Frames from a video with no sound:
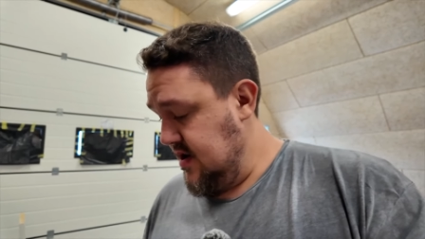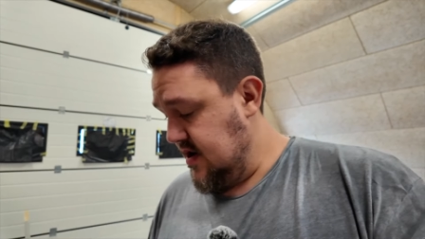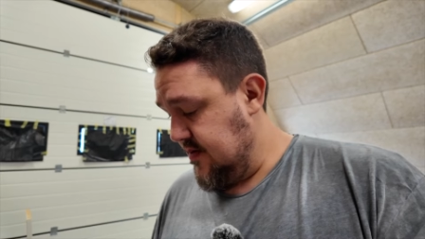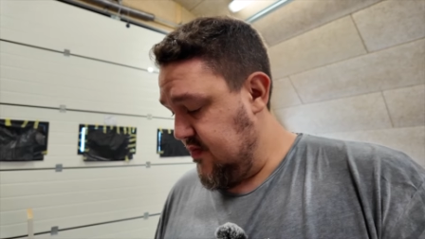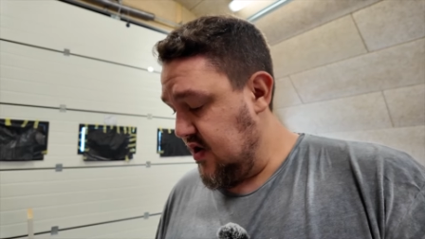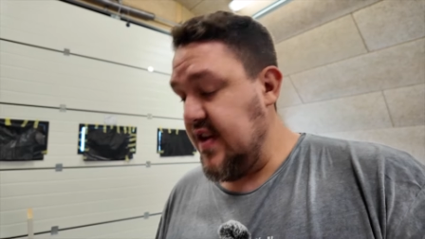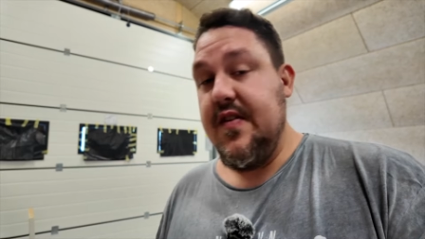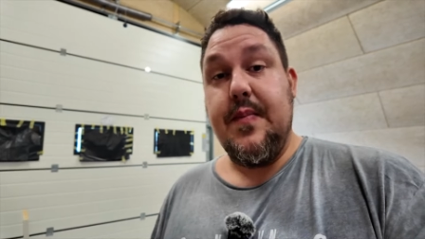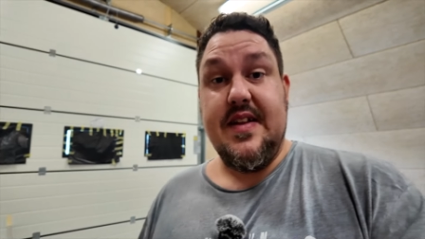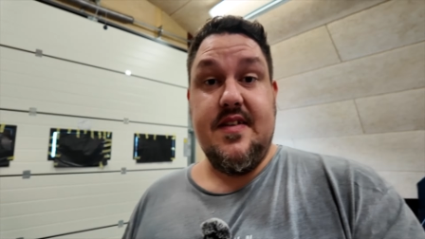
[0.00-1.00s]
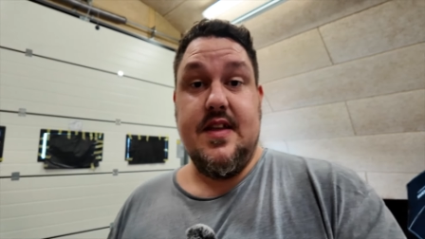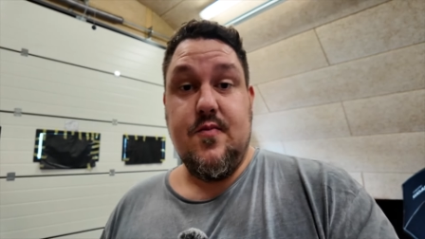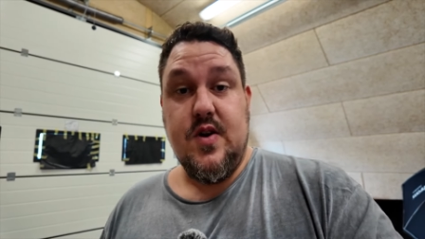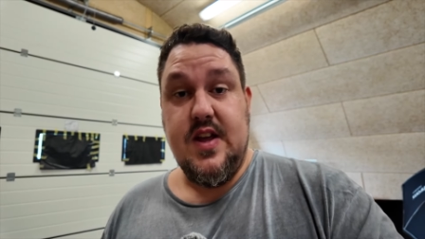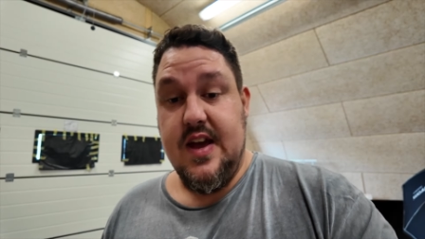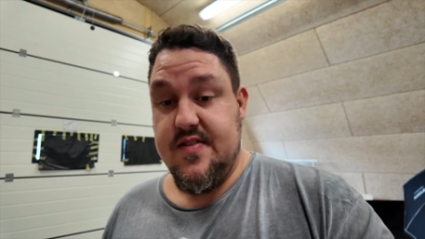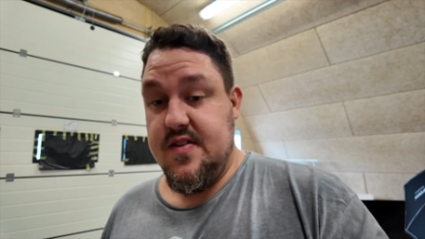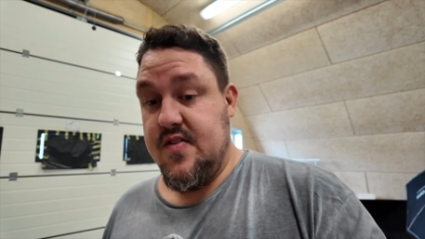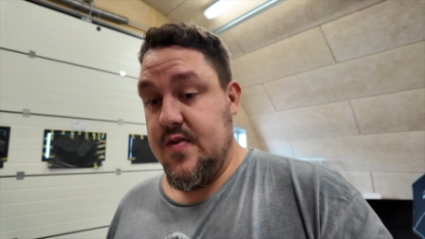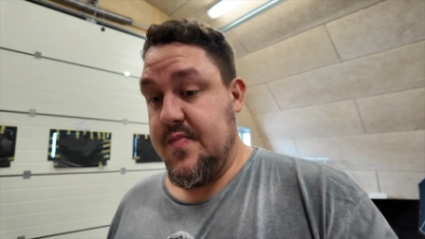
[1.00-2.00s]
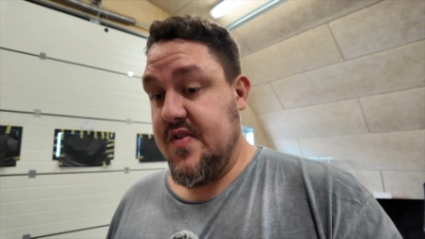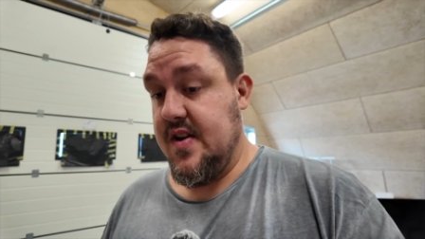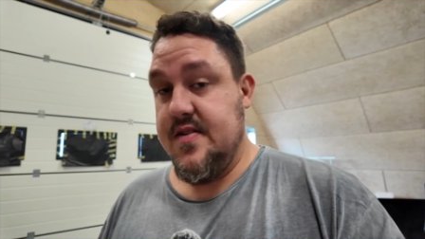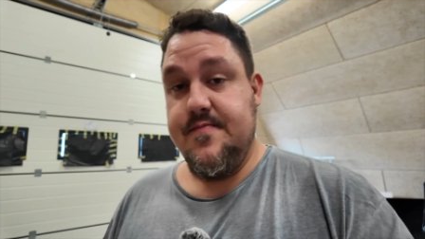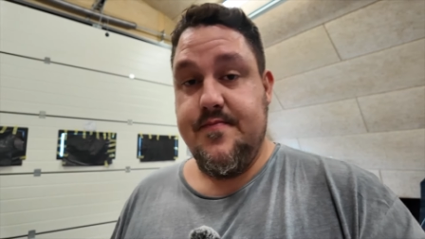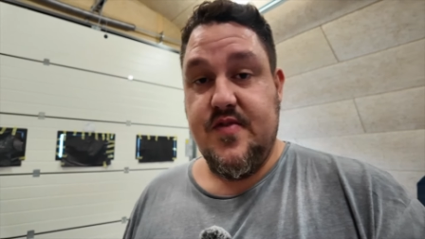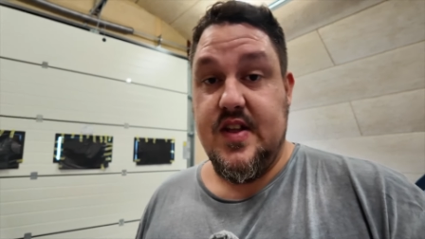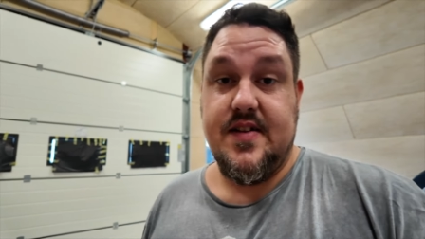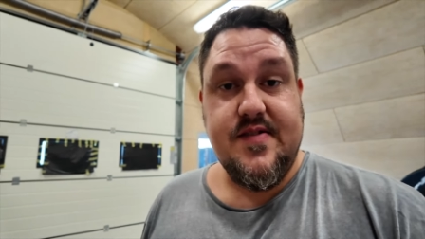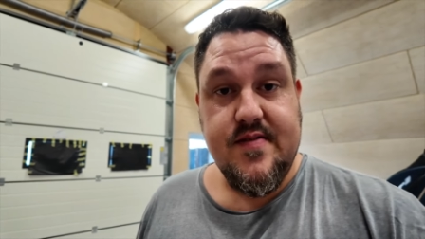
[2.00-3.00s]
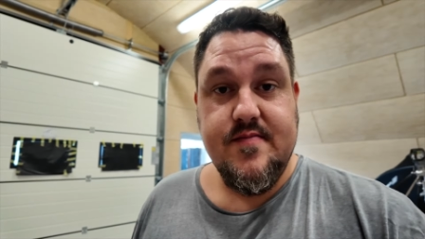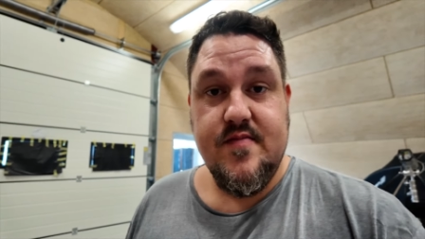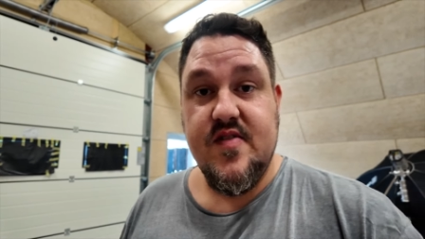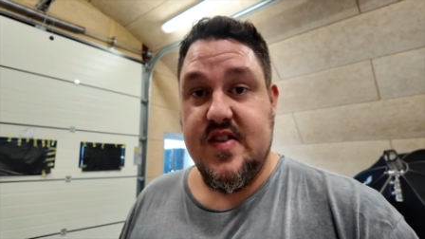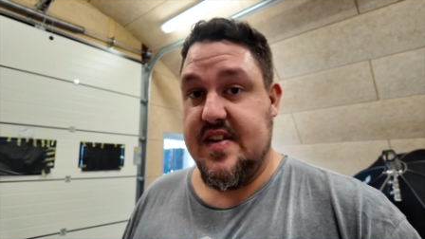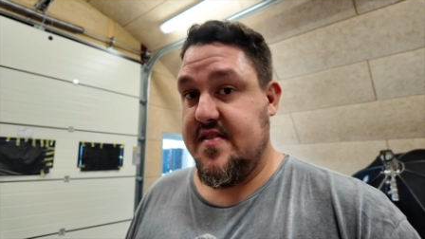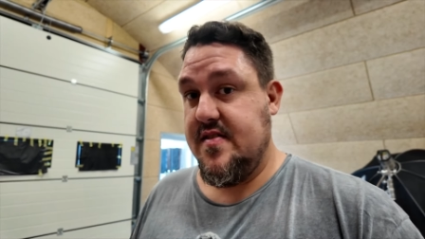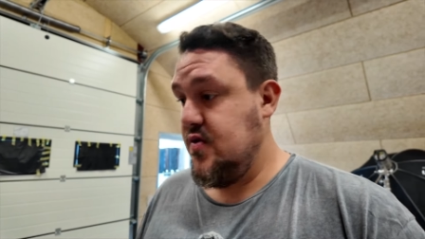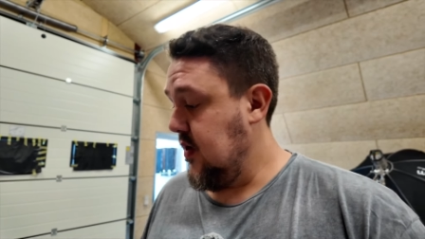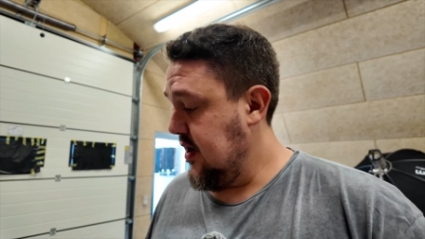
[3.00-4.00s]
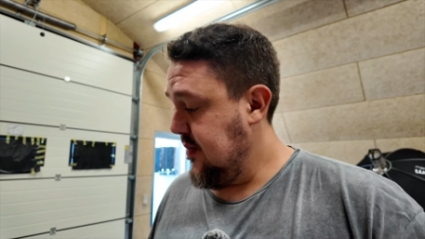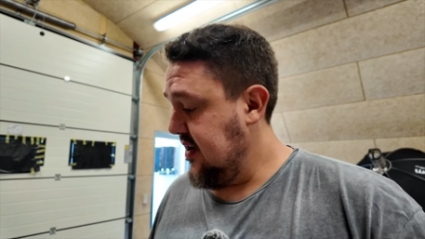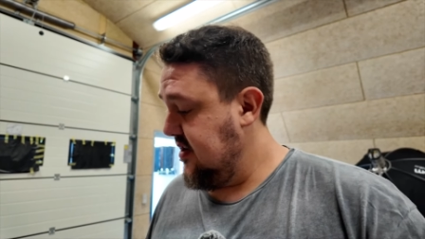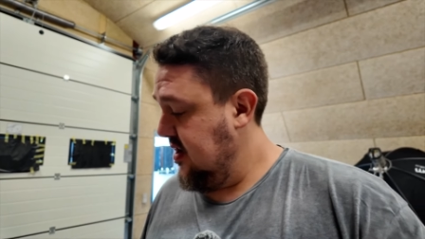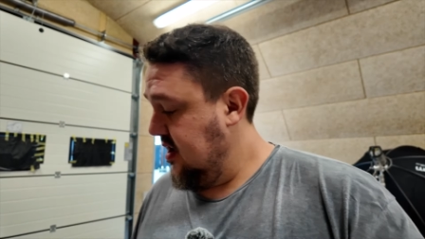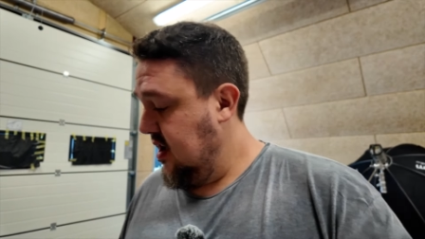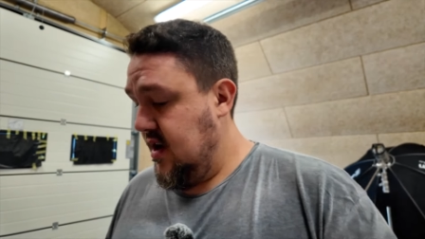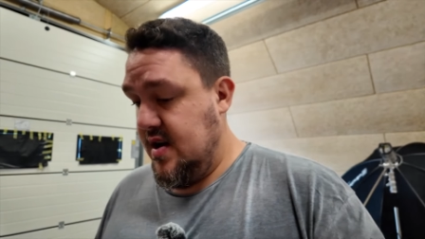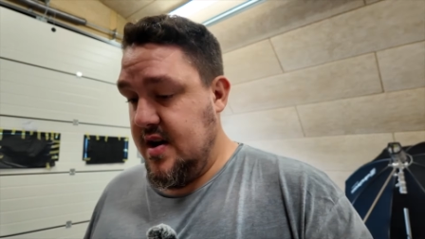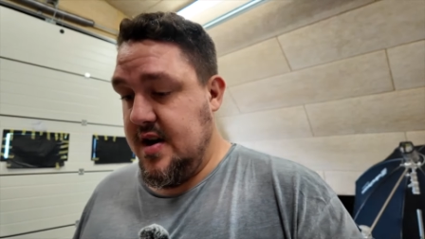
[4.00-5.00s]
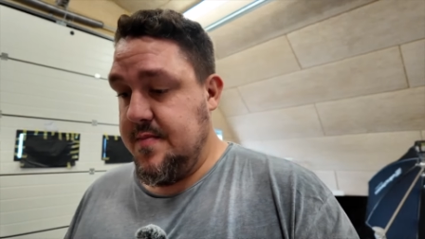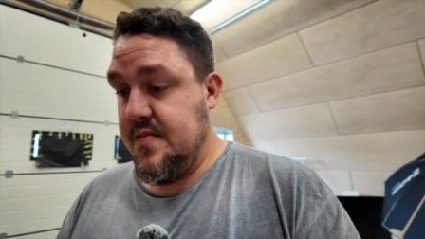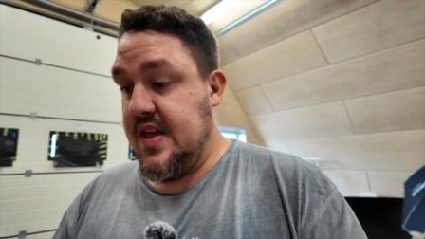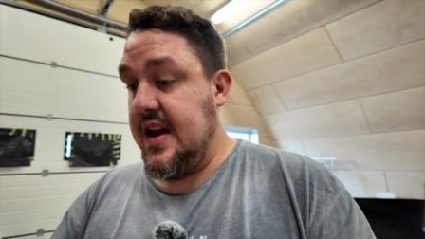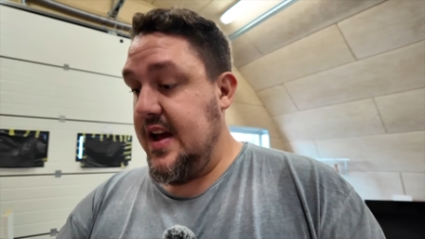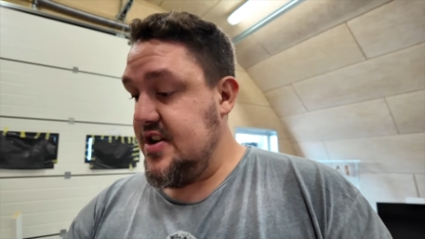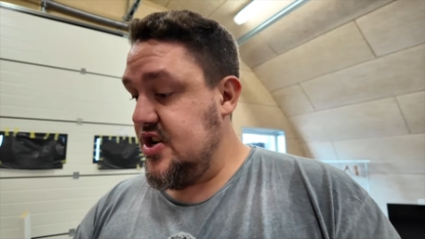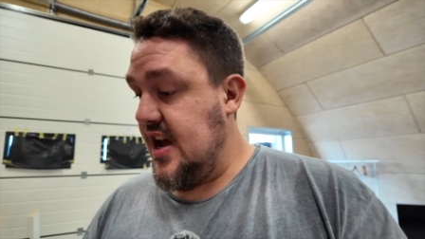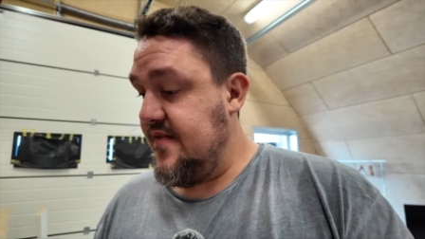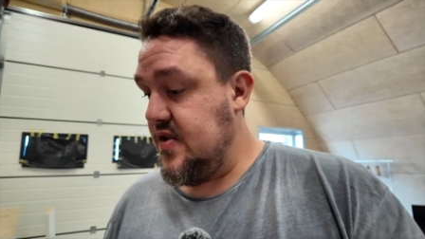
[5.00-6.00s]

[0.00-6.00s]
um, look even better than what he has on his website so that says quite a bit. Um, then I actually have